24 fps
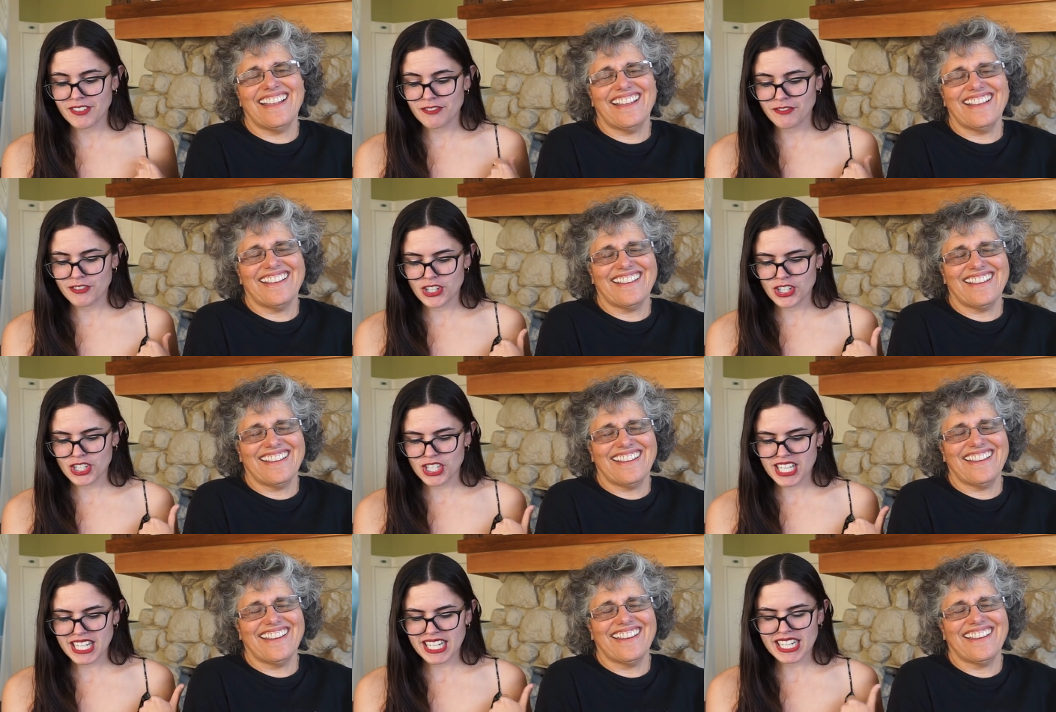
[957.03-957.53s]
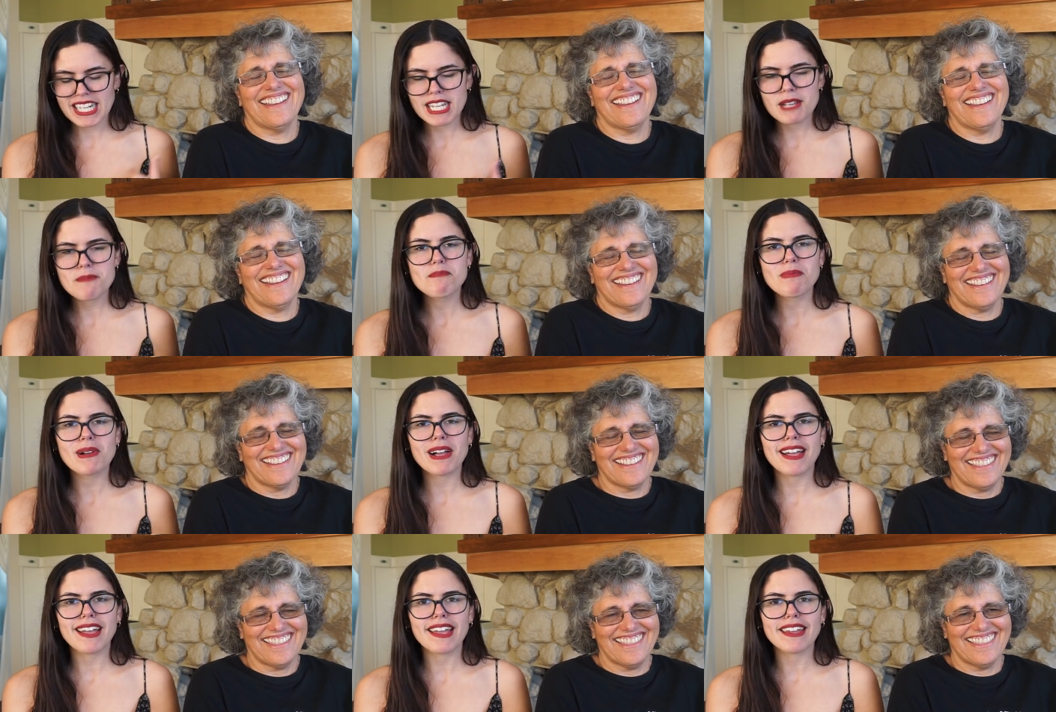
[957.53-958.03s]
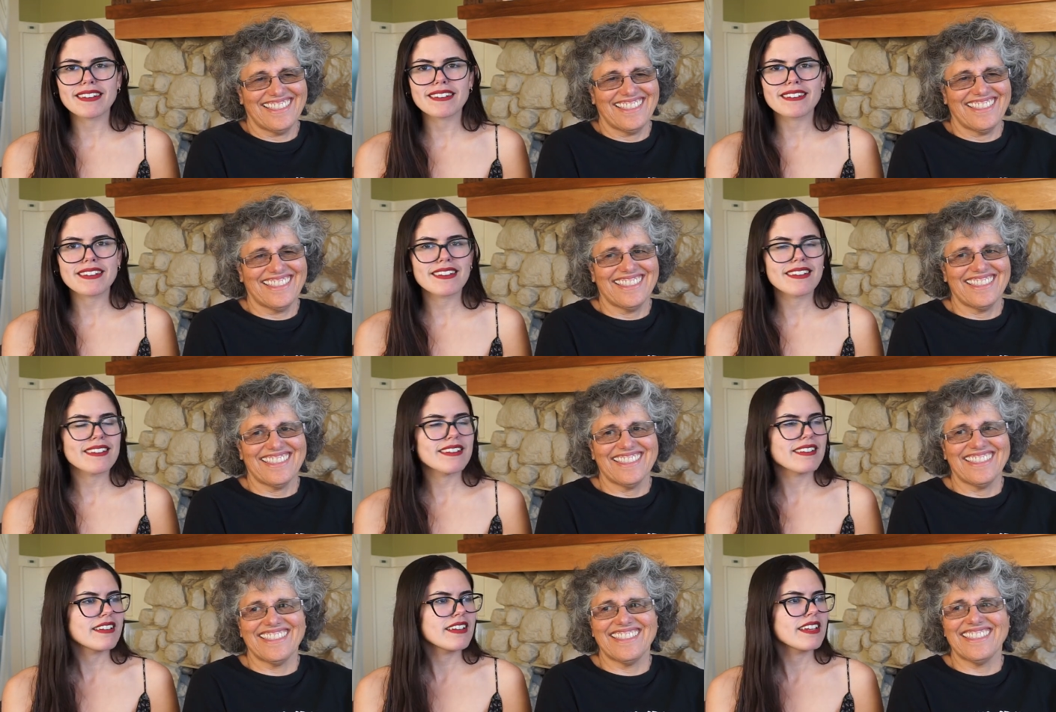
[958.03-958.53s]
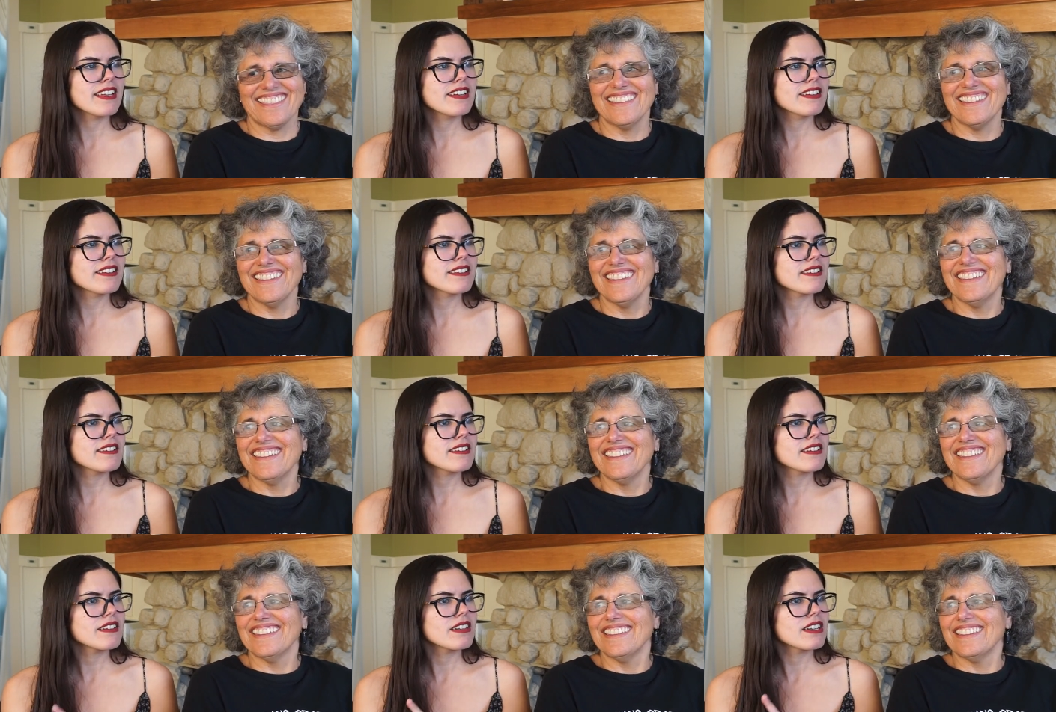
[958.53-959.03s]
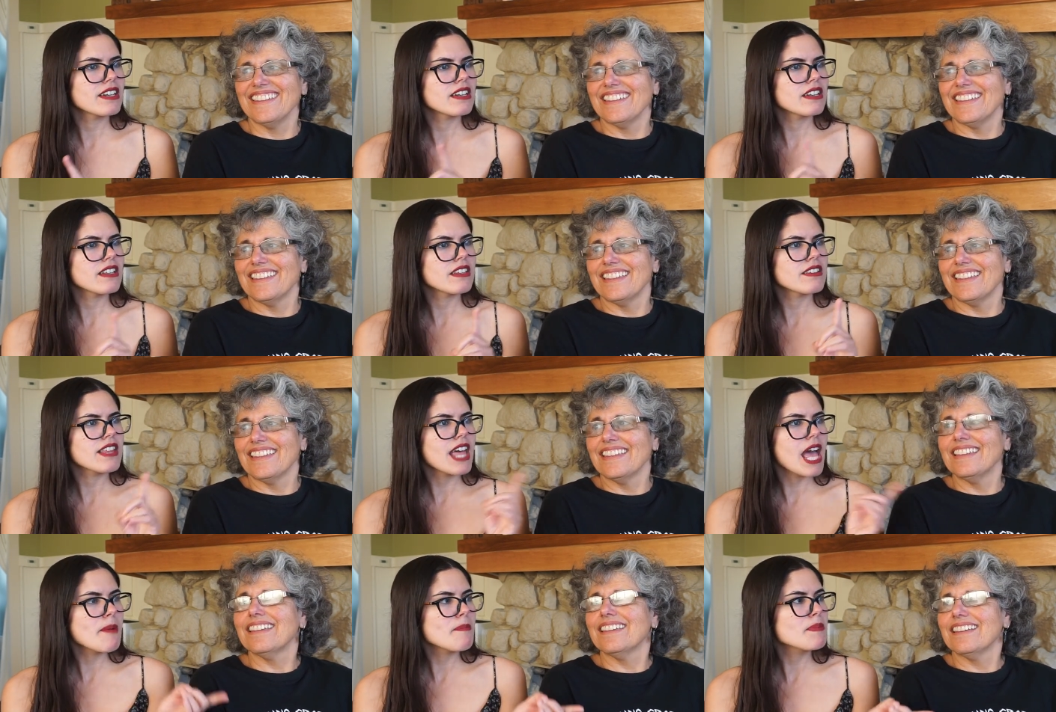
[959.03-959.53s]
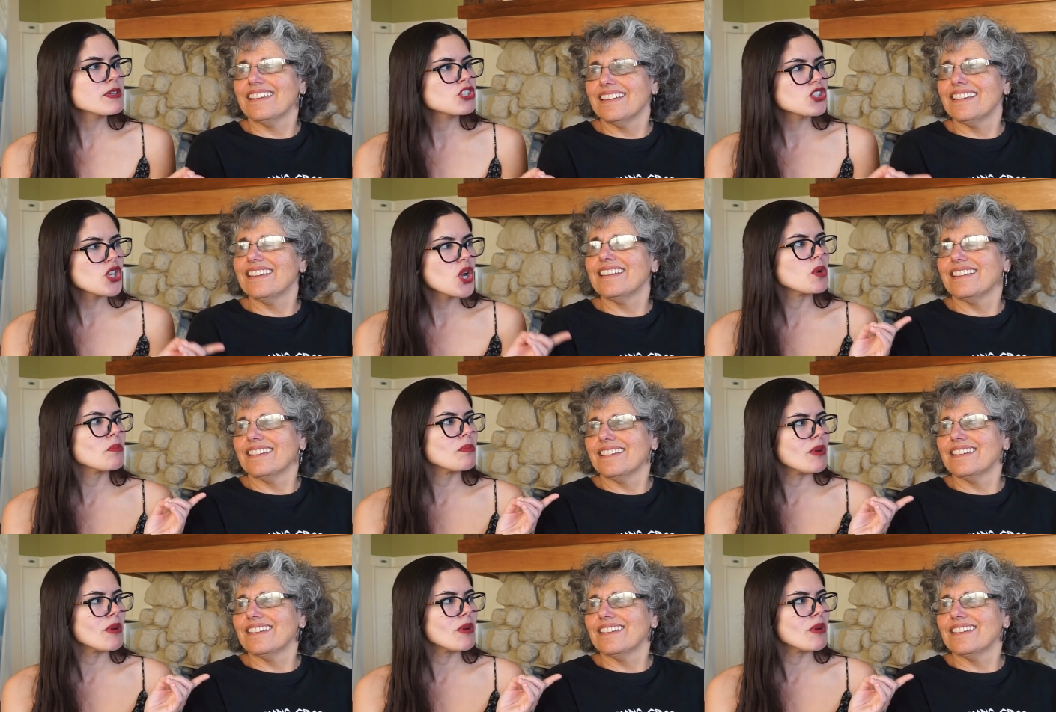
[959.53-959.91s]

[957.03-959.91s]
Speaker 1: virginity, but in the episode